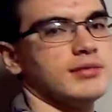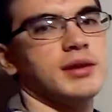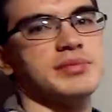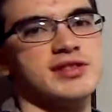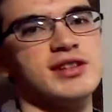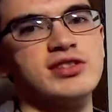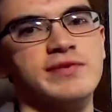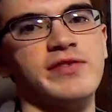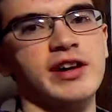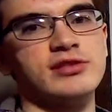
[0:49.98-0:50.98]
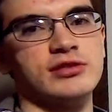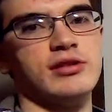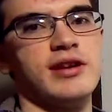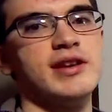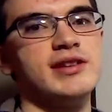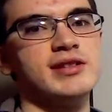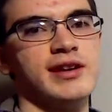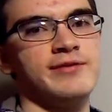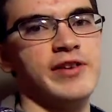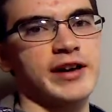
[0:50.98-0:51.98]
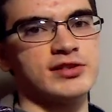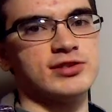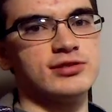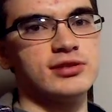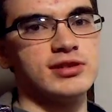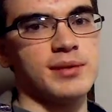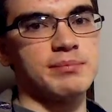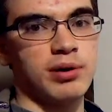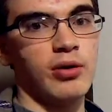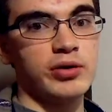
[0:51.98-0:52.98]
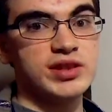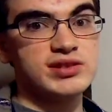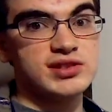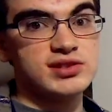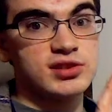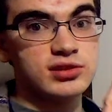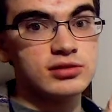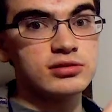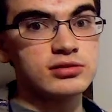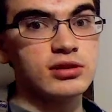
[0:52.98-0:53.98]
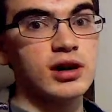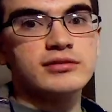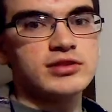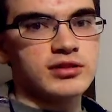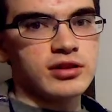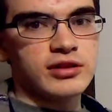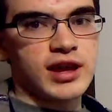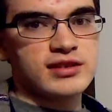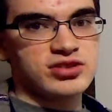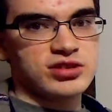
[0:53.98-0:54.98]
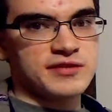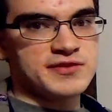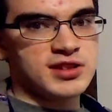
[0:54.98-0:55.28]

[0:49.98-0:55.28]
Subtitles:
A position vector is a vector that points to the location of